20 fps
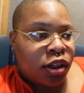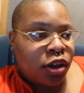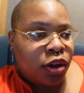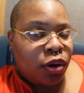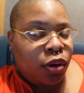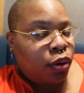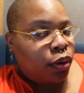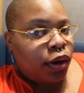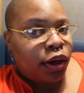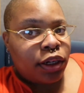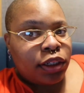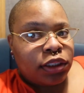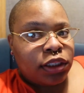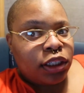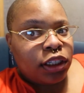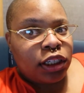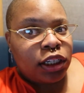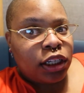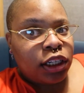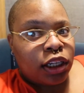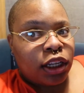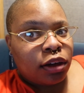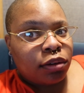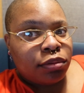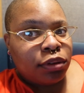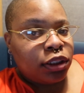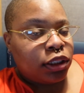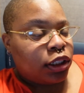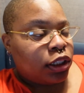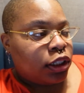quarantining that
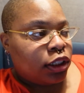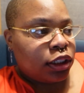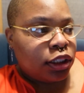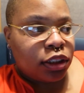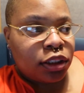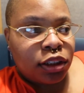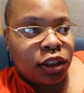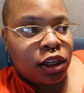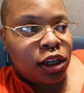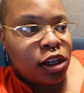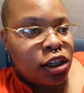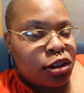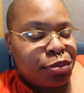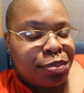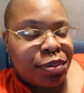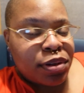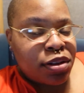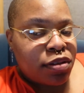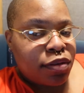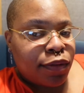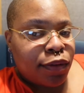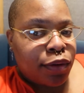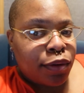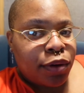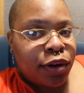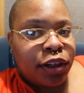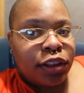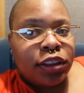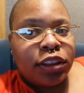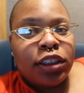we did, expensive
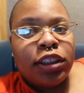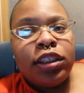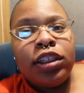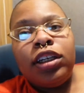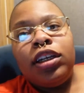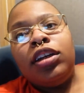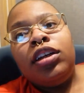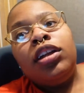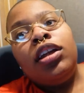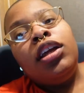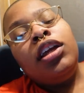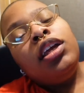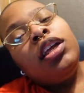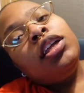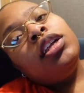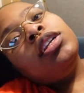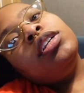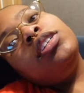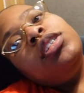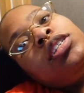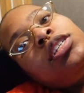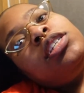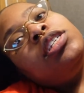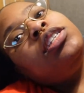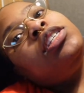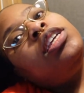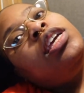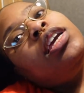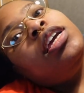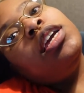quarantining to
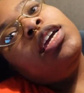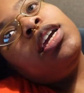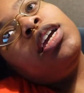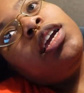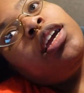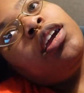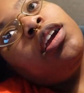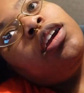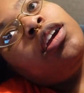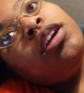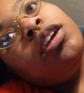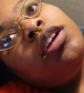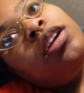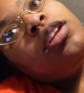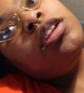just get here